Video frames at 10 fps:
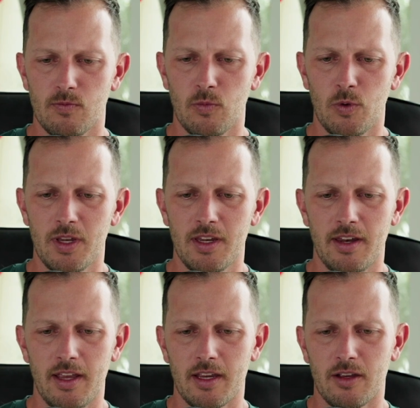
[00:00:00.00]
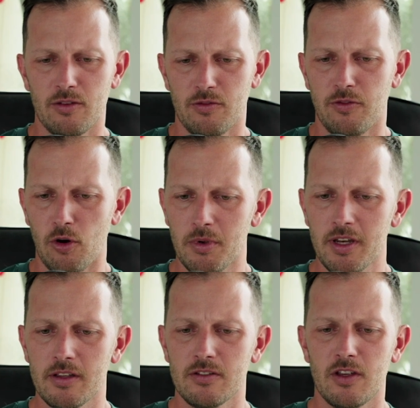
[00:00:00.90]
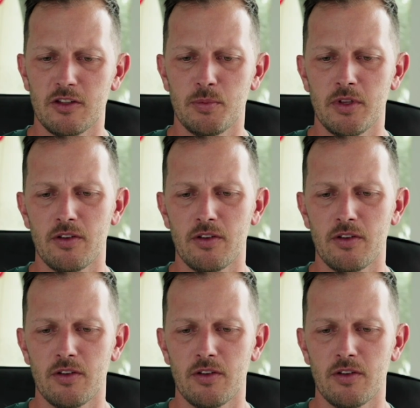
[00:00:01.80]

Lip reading: We need a conformity assessment